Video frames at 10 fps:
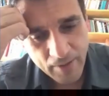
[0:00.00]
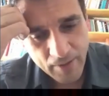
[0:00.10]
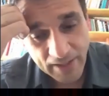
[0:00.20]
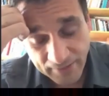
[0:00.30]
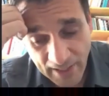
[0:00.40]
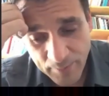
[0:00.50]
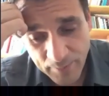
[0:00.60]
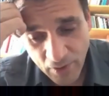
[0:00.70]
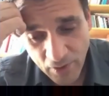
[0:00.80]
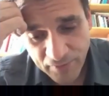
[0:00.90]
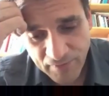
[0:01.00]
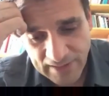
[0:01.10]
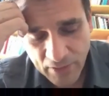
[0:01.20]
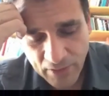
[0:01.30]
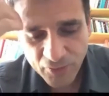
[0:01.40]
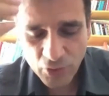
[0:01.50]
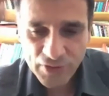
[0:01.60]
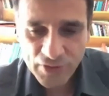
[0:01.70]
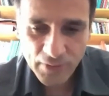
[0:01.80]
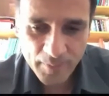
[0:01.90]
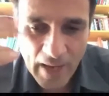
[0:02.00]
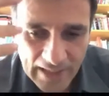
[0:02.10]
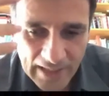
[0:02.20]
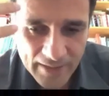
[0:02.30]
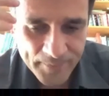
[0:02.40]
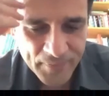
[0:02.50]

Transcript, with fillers: At the time of Vivaldi, of course, the ballet